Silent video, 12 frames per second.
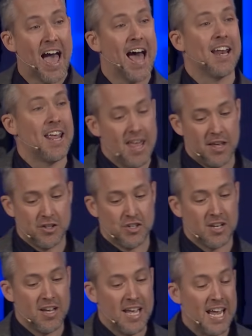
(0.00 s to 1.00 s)
That
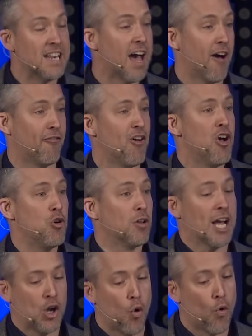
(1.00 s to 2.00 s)
is enough, who,
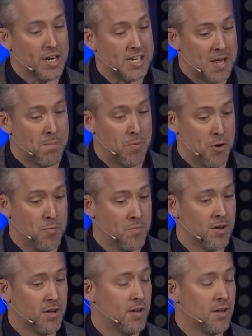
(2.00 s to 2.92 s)
like Corrie ten Boom,